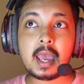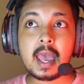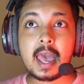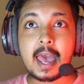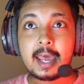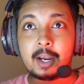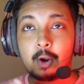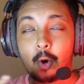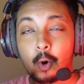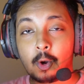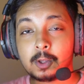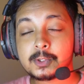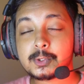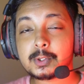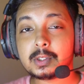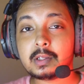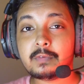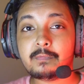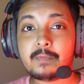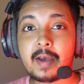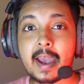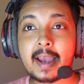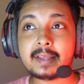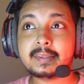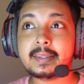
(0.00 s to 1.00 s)
and also the
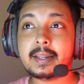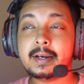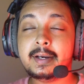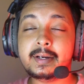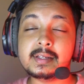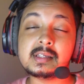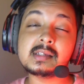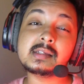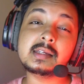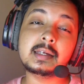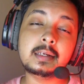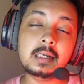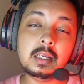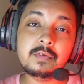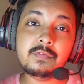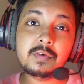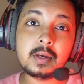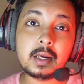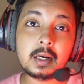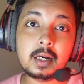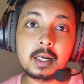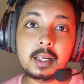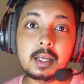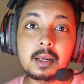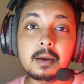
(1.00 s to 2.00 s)
fact that it is
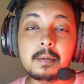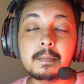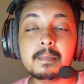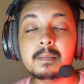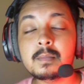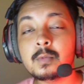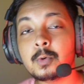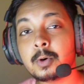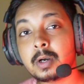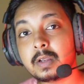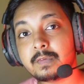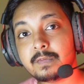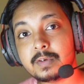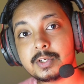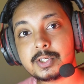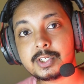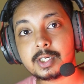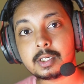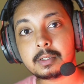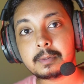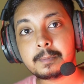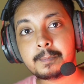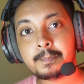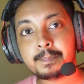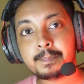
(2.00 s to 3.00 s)
significantly more efficient.